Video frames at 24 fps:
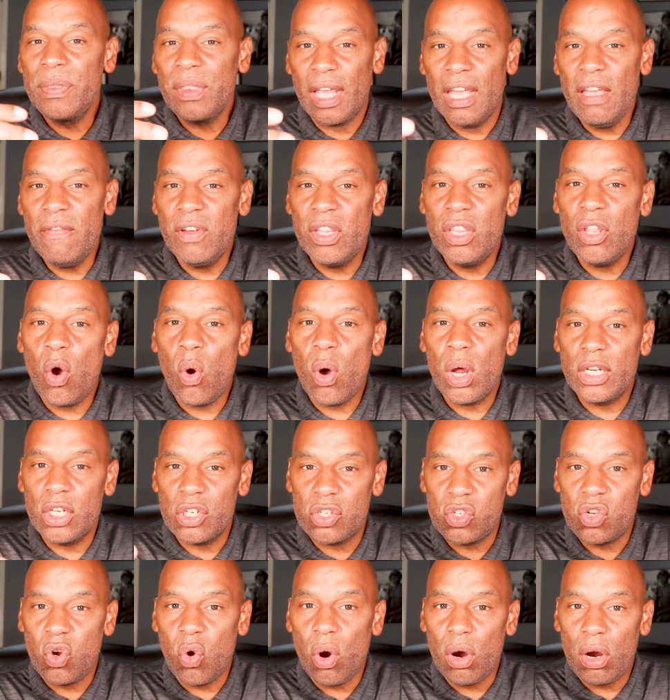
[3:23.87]
Even though on the
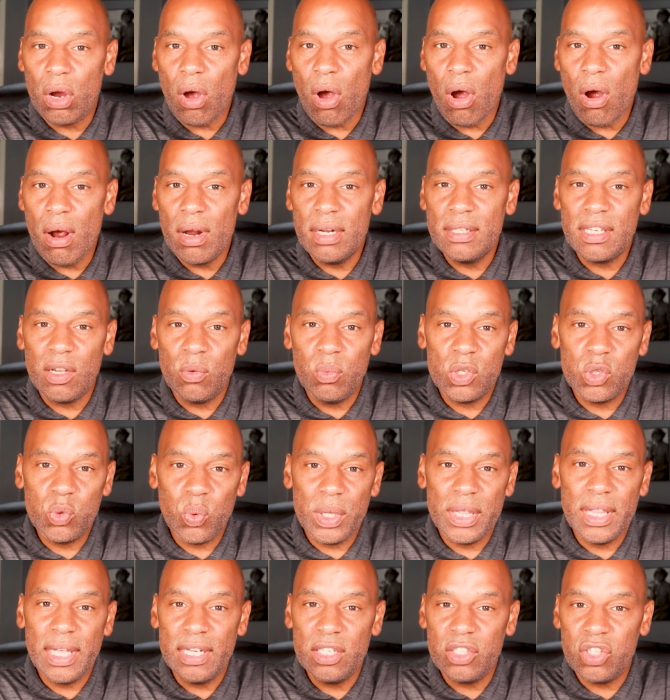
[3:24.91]
scorecards it was
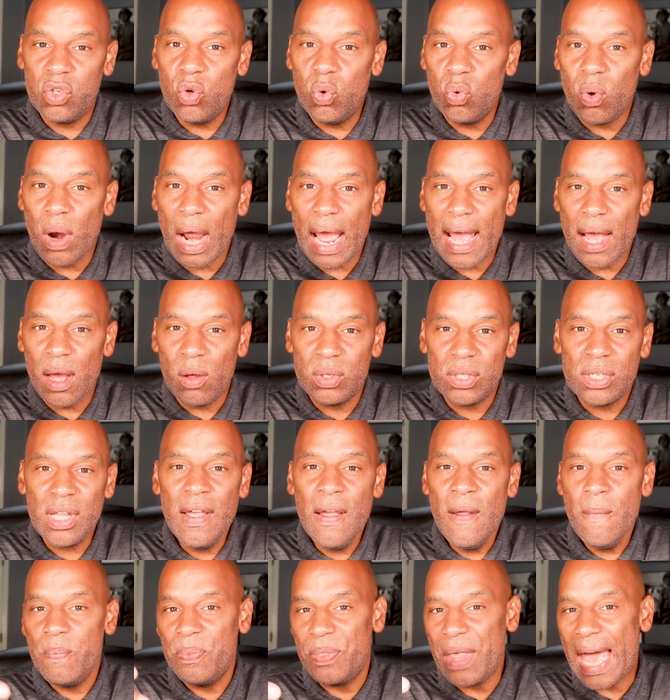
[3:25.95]
within two rounds,
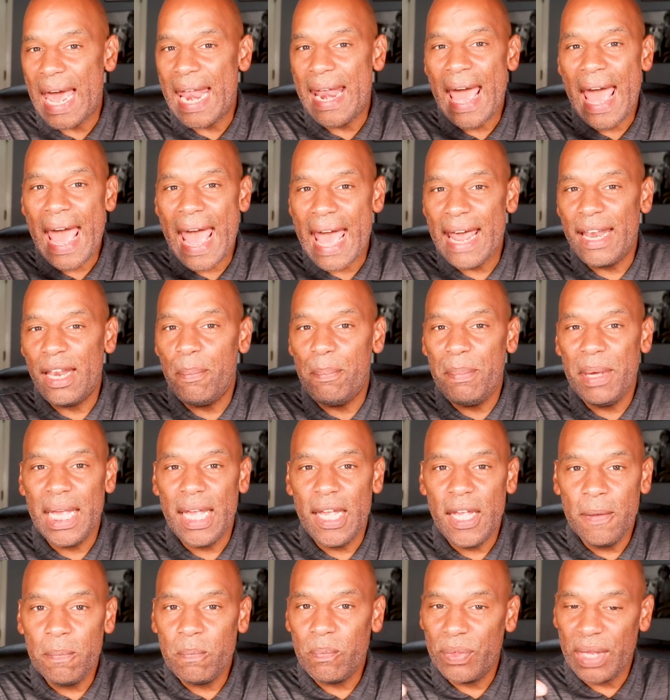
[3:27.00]
that had to
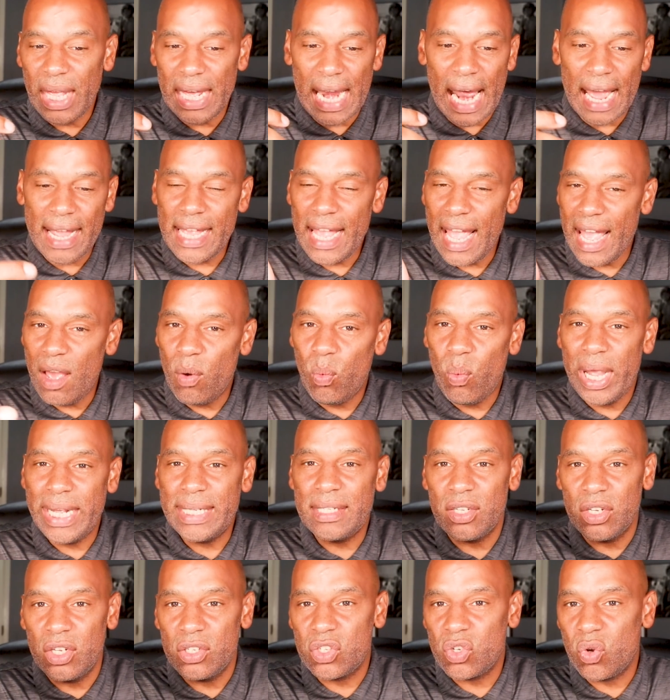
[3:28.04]
be, and I can't
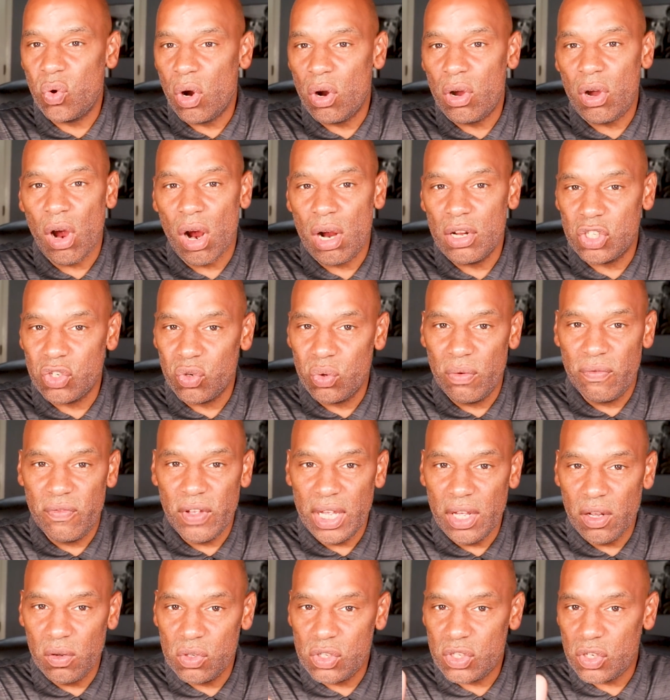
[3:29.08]
wait till the scorecards are
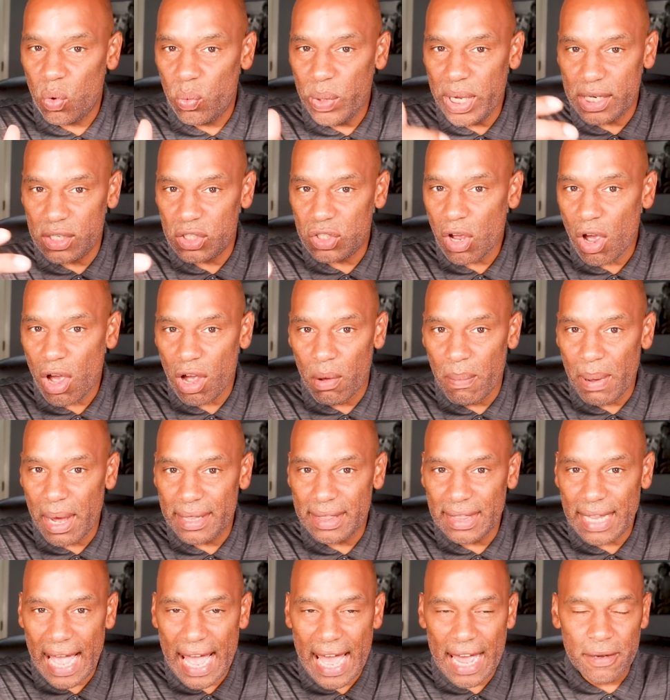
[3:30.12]
revealed so we can talk
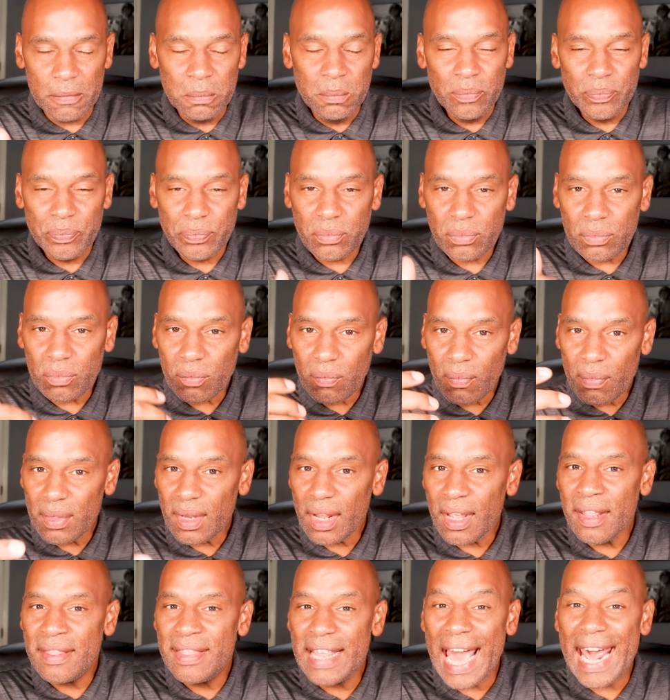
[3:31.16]
about that,
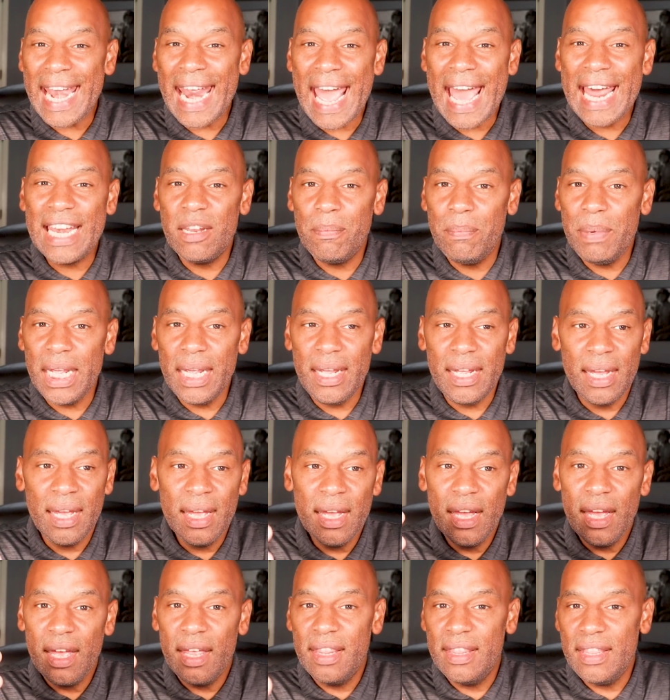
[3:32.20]
that had to be
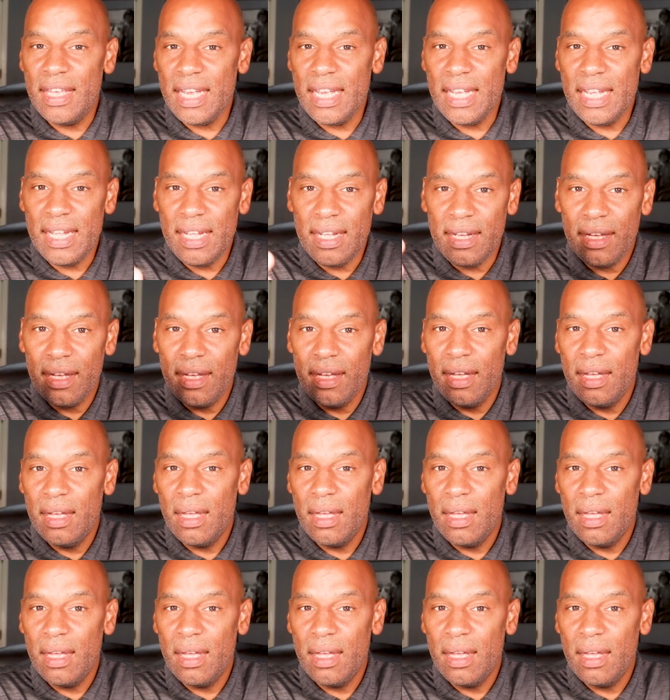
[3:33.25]
the